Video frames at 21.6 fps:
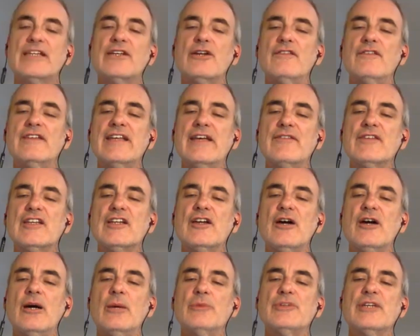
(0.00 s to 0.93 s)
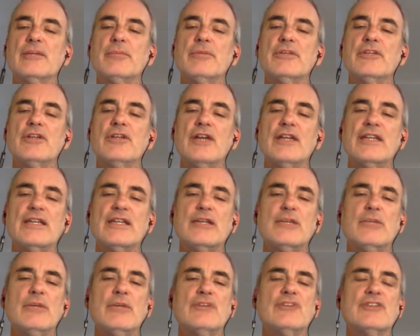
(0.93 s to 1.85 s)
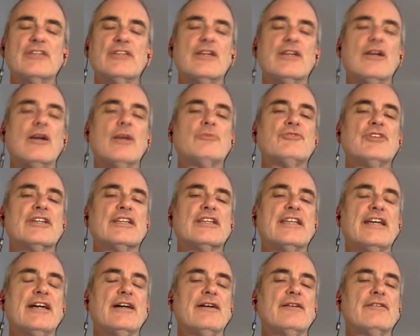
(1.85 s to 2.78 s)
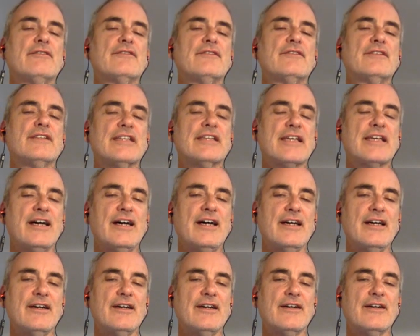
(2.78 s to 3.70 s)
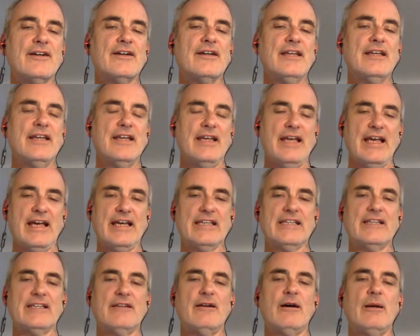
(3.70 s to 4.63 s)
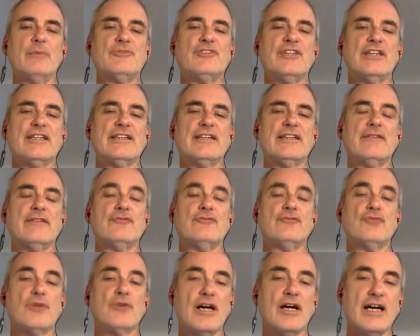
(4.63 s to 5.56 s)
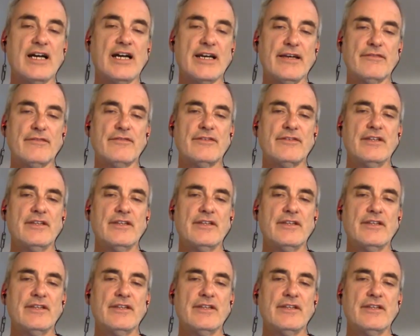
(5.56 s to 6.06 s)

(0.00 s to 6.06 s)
It serves as an object, but not so much an object of desire as an object of drive.